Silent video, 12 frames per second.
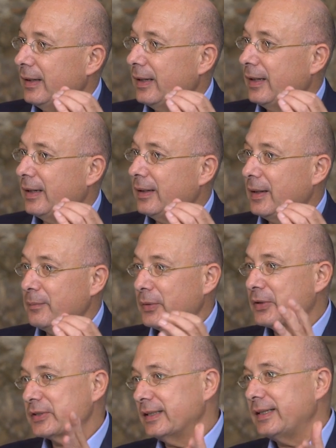
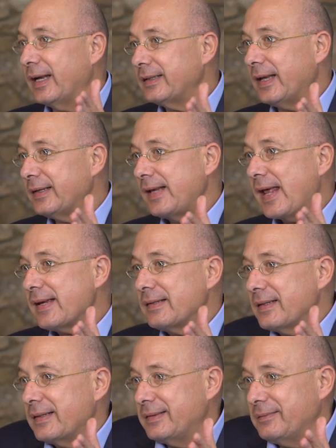Because
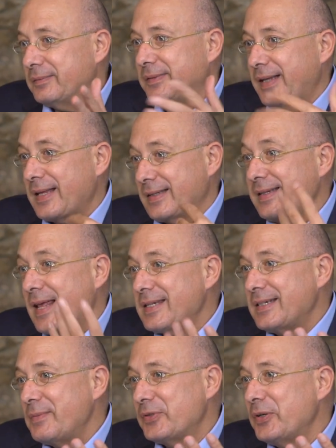that
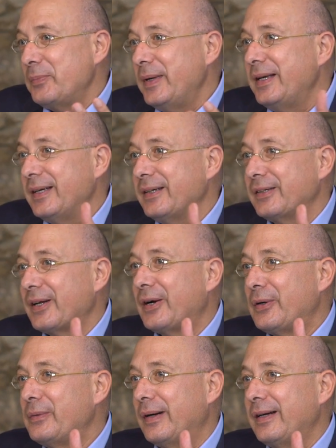seems to me,
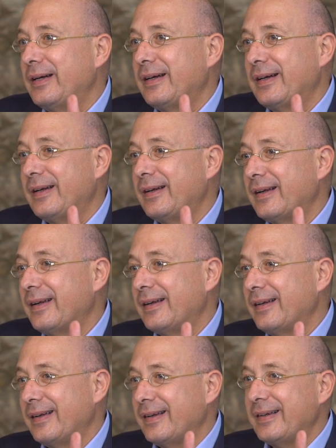
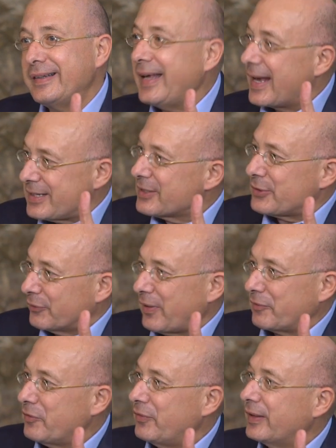the essence of
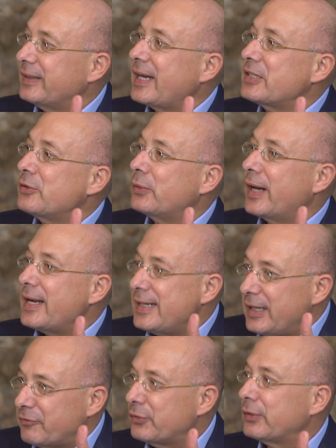everything, that you can
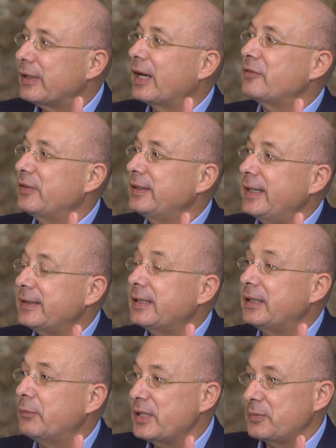live your life in
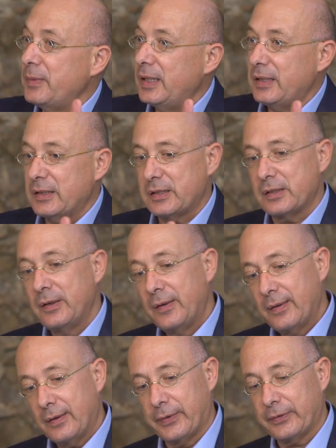dignity, which means
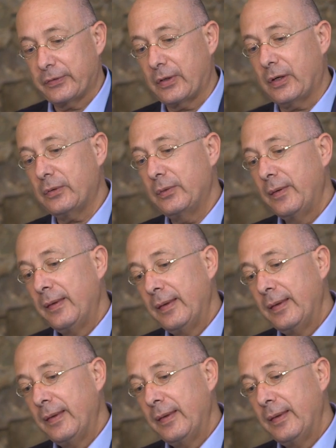also